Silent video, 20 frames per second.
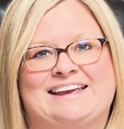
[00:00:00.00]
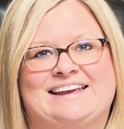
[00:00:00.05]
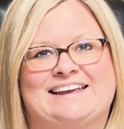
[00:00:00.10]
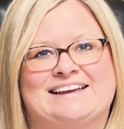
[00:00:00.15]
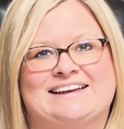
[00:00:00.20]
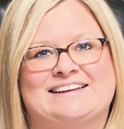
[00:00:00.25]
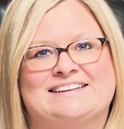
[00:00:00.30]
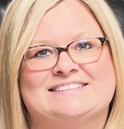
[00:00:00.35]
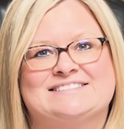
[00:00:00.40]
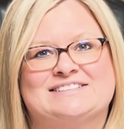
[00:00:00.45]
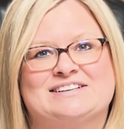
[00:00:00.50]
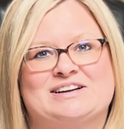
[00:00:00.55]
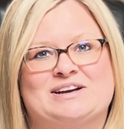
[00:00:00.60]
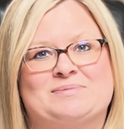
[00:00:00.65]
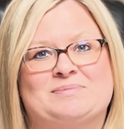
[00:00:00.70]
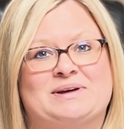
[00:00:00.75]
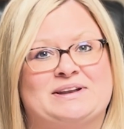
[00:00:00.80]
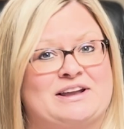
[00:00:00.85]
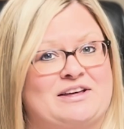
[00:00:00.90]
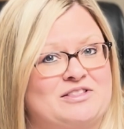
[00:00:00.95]
And
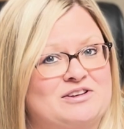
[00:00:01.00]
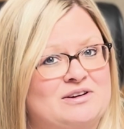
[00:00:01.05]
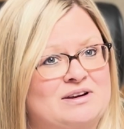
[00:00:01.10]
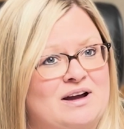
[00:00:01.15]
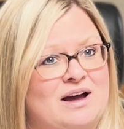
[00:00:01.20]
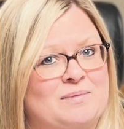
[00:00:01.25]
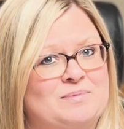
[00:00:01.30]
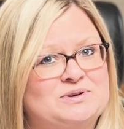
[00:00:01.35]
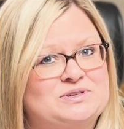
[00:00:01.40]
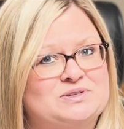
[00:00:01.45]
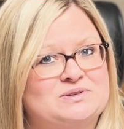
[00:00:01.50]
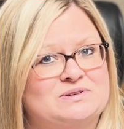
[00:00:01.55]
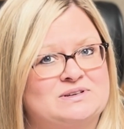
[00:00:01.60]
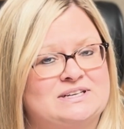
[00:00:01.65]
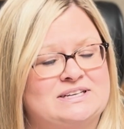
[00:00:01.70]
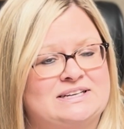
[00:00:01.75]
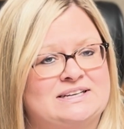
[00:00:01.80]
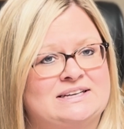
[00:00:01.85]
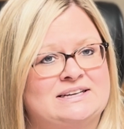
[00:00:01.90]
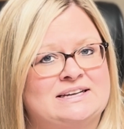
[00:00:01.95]
um, another
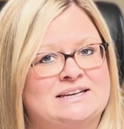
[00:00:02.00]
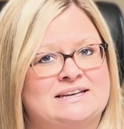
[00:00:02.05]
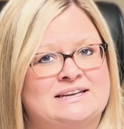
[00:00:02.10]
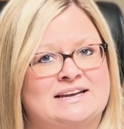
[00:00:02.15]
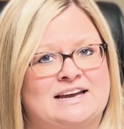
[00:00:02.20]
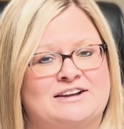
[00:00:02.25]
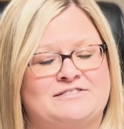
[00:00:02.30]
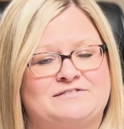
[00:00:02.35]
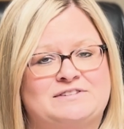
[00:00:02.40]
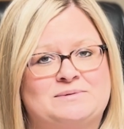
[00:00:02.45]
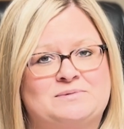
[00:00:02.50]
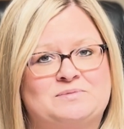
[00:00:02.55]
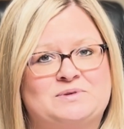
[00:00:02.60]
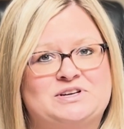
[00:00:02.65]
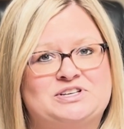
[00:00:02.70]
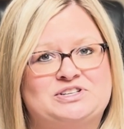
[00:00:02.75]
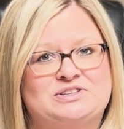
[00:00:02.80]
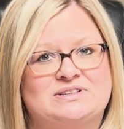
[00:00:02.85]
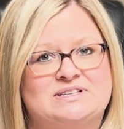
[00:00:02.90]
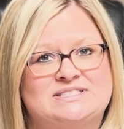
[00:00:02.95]
opportunity at Freeman
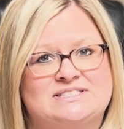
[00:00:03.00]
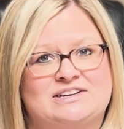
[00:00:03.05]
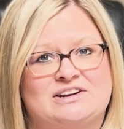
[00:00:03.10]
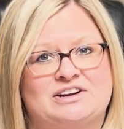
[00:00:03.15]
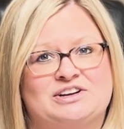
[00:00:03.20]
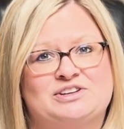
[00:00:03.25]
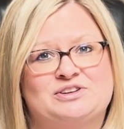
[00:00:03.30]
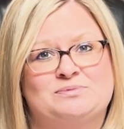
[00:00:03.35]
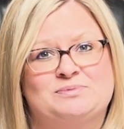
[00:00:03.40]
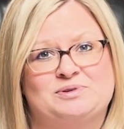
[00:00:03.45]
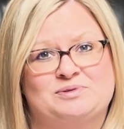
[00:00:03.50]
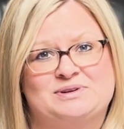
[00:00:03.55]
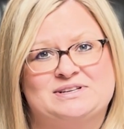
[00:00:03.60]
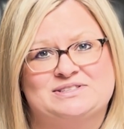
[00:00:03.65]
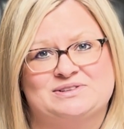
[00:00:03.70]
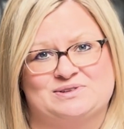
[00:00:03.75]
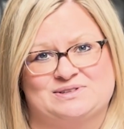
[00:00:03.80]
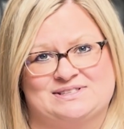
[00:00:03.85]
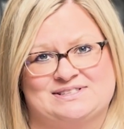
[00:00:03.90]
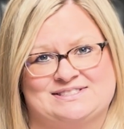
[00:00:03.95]
Regional is in our human
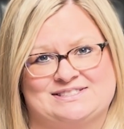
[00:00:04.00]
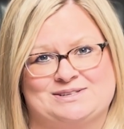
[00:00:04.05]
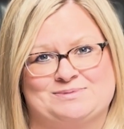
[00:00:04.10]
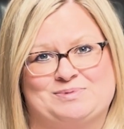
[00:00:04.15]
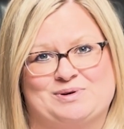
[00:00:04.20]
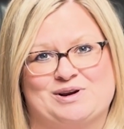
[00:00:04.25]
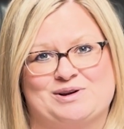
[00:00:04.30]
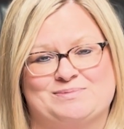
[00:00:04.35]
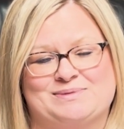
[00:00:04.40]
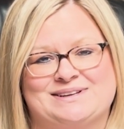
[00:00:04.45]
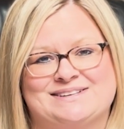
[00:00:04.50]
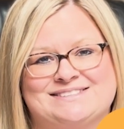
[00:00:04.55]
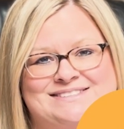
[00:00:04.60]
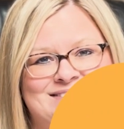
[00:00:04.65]
resources department.